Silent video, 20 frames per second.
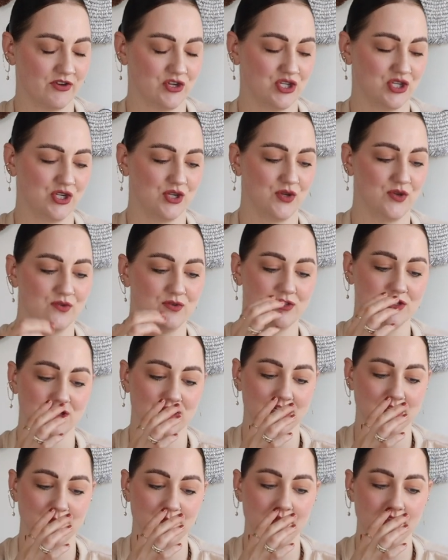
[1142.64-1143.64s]
of shoes
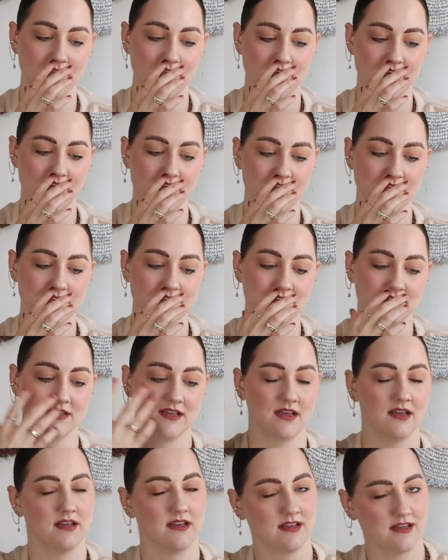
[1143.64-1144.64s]
just because
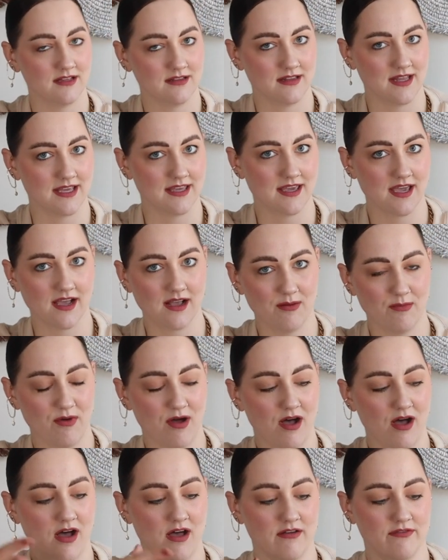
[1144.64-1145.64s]
they kick them
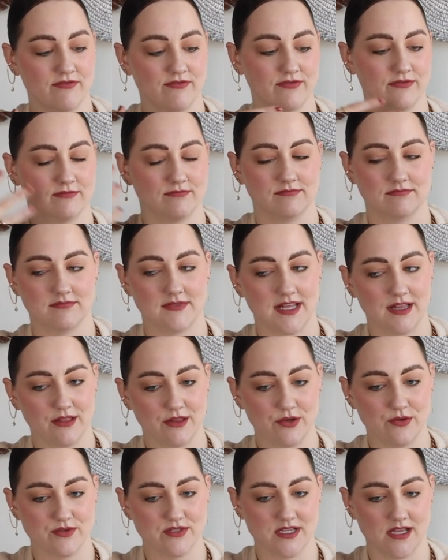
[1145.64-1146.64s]
off, they
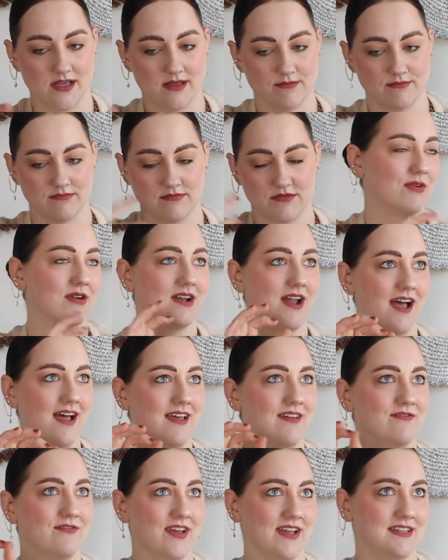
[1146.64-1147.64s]
lose them. We're
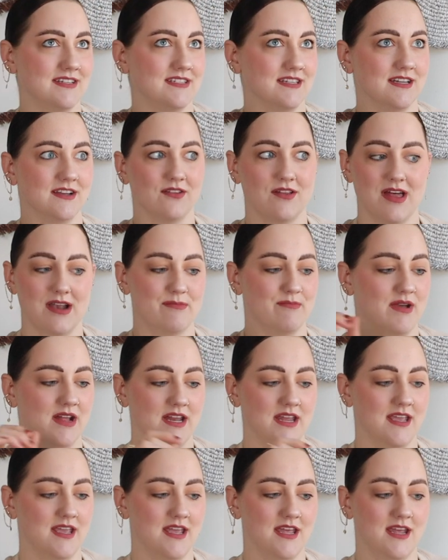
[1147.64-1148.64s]
not investing a lot of
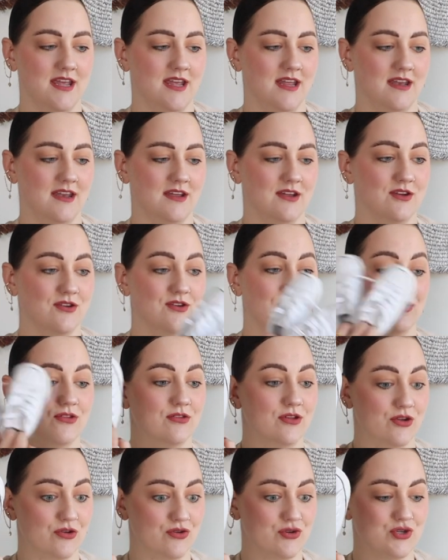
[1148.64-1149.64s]
money in
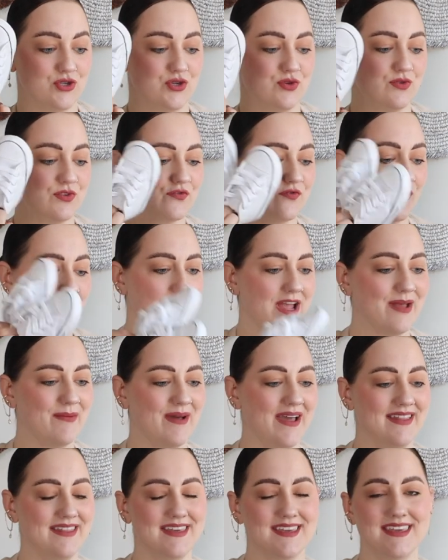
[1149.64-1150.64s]
little shoes for him.
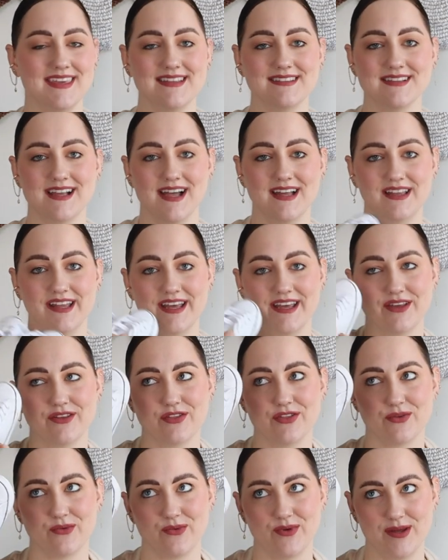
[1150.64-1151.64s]
I think he's got
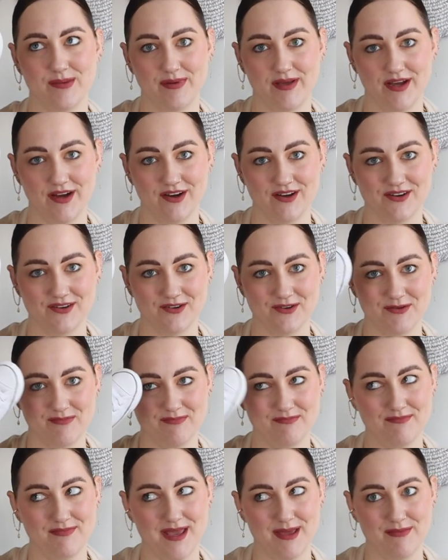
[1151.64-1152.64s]
like three pair,
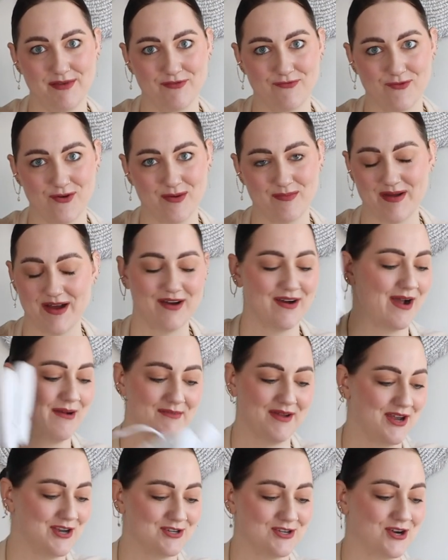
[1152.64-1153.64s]
maybe four pair, I'm
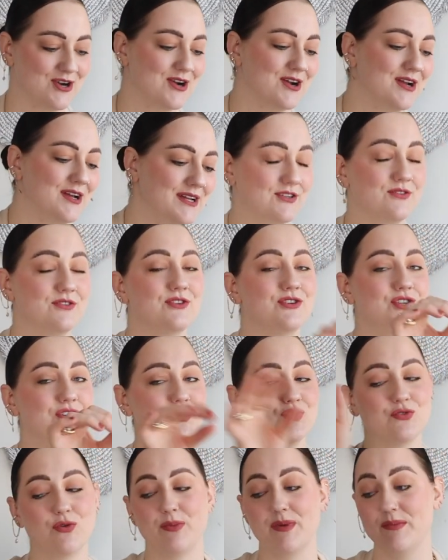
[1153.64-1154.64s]
not sure. So the
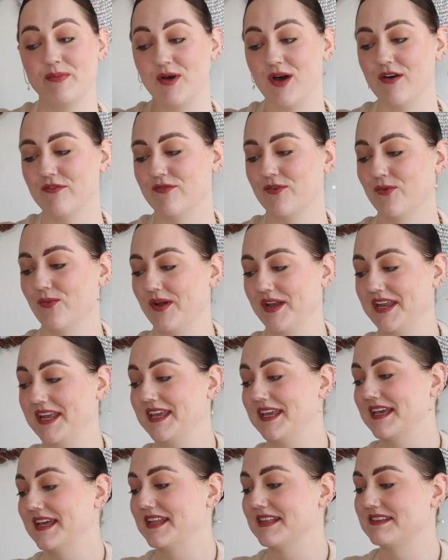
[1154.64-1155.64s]
shoes will be bought for when he
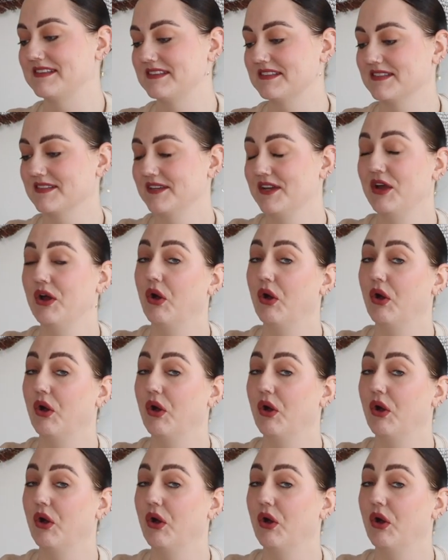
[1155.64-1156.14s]
gets